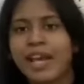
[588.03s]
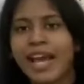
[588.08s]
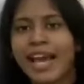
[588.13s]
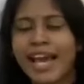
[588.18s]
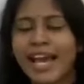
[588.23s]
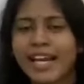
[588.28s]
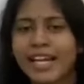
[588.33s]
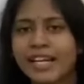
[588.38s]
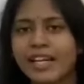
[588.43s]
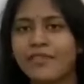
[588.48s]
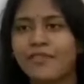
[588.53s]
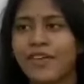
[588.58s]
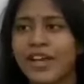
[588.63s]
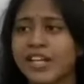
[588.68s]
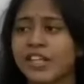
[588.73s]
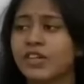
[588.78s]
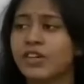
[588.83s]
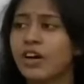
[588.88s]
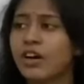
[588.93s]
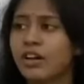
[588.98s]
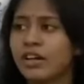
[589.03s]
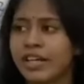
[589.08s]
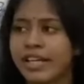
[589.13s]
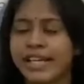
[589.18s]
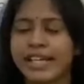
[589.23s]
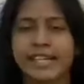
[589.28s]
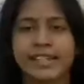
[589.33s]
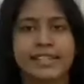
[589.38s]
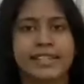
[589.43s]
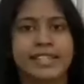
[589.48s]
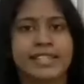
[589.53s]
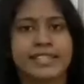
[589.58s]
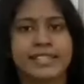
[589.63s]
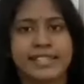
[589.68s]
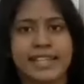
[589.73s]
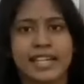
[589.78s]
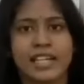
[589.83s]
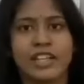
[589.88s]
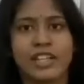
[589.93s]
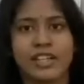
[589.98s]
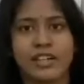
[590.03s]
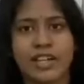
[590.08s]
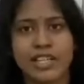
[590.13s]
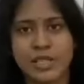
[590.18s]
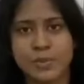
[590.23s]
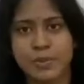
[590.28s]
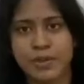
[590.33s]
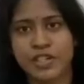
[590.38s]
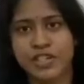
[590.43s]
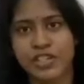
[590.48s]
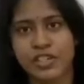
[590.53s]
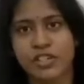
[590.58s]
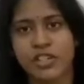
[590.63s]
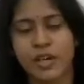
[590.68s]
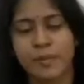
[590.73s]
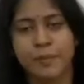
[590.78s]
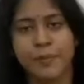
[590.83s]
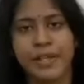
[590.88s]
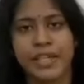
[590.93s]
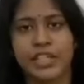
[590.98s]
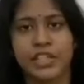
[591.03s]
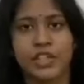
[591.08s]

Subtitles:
And when you're in the cellular respiration topic,